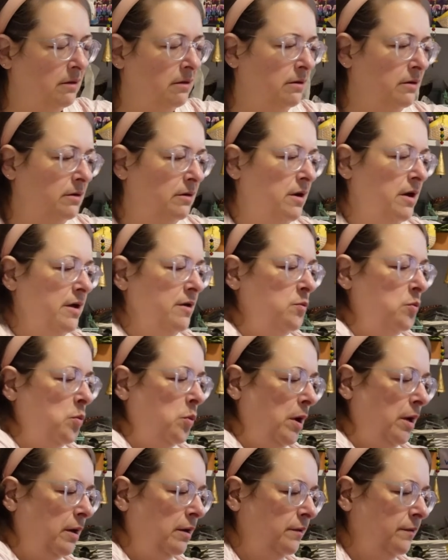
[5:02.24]
All right,
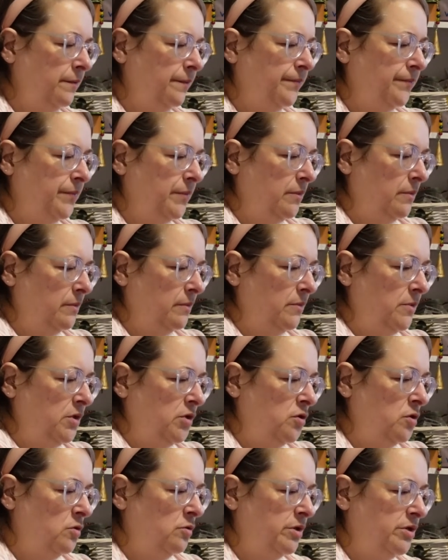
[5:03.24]
well, you
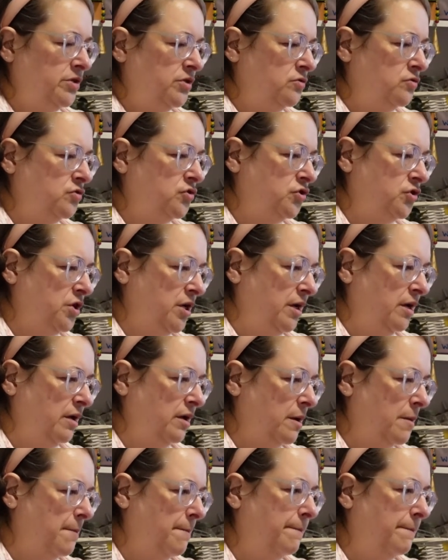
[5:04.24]
know I don't drink,